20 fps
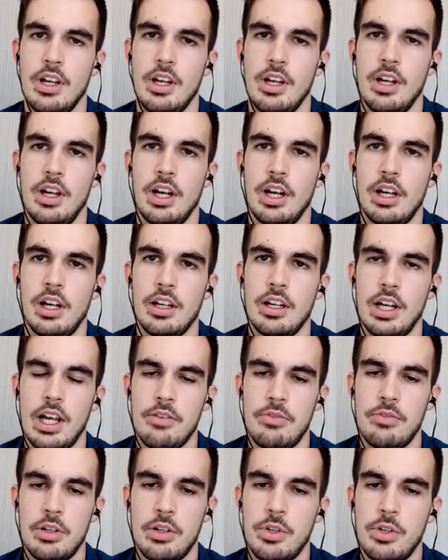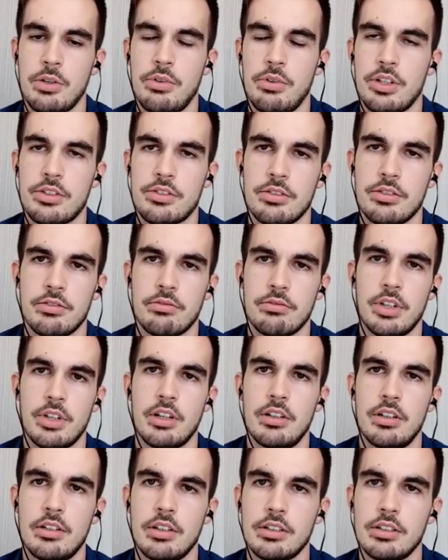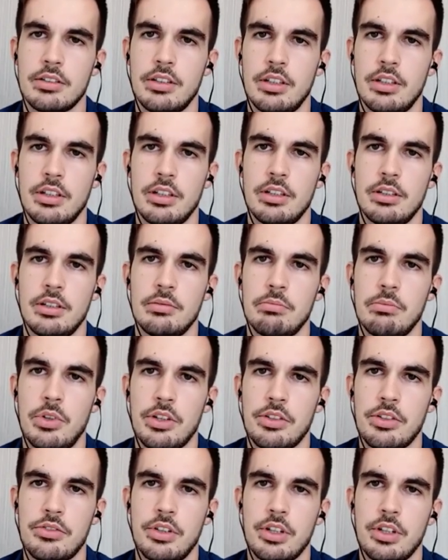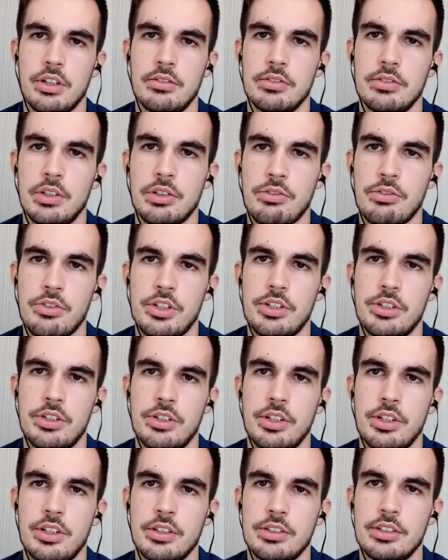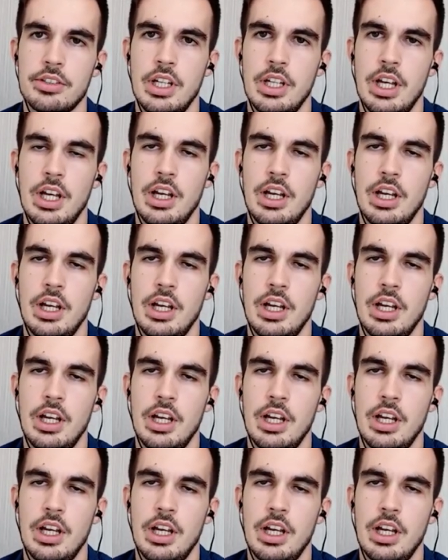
I have one more question regarding the monitoring of loan originators.